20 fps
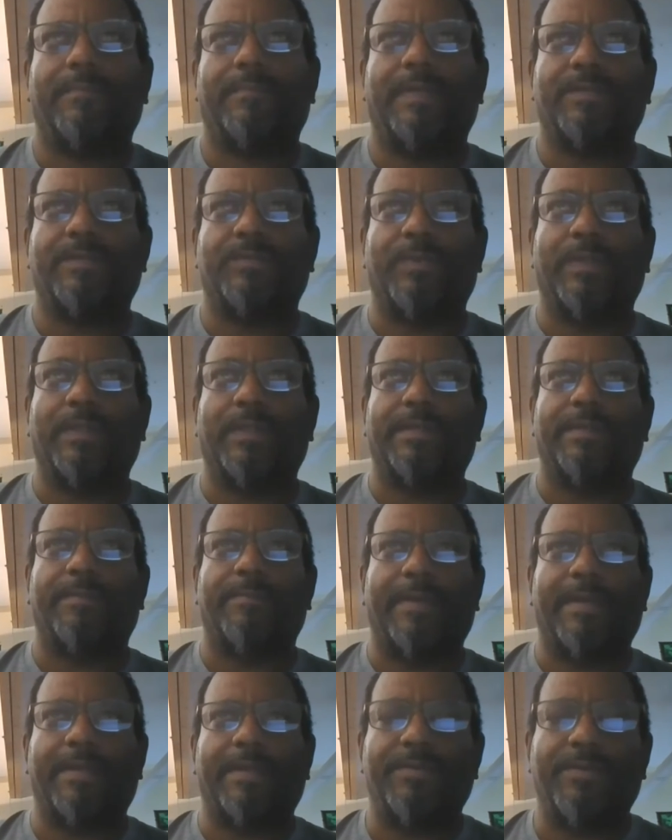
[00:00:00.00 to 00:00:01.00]
is really,
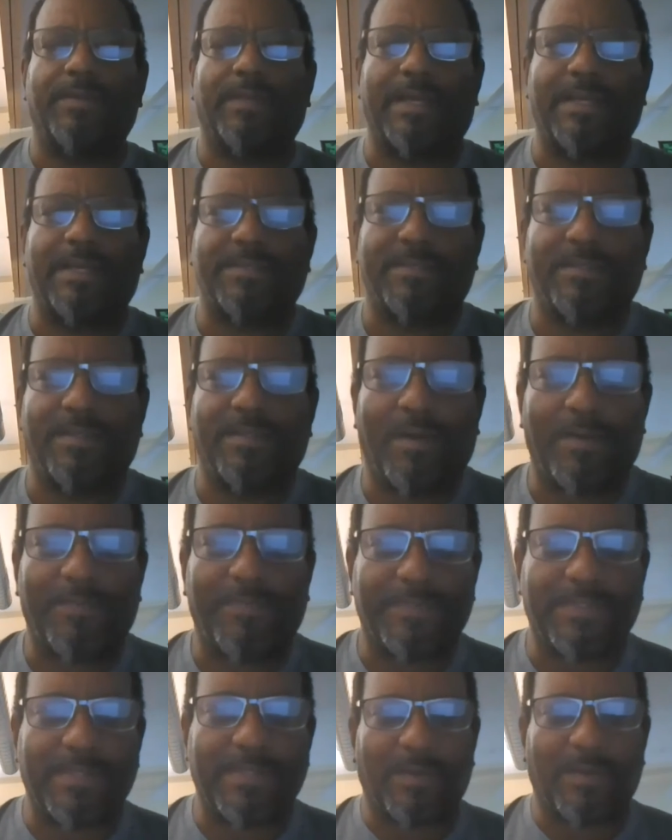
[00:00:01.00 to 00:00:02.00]
man, utilizing the
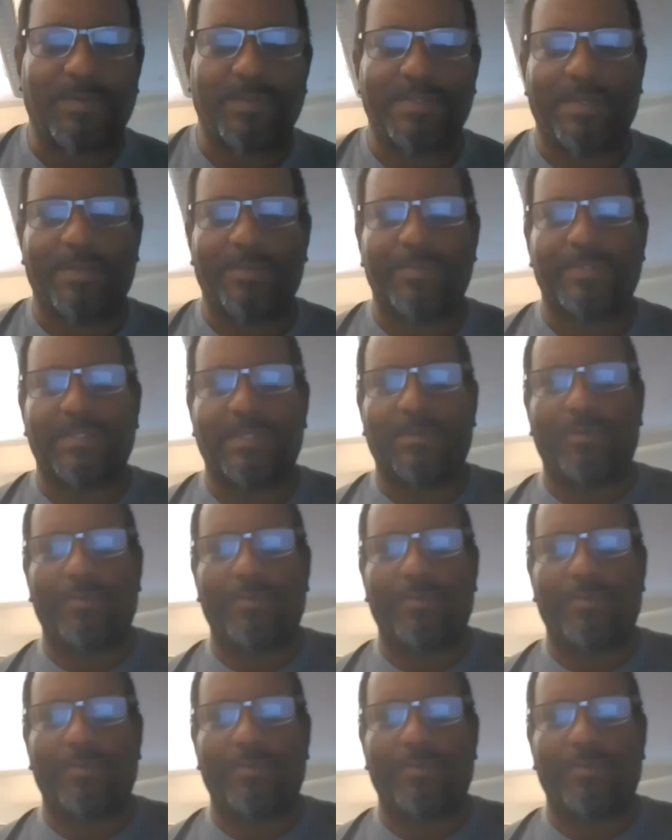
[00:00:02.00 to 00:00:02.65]
office hours. I would say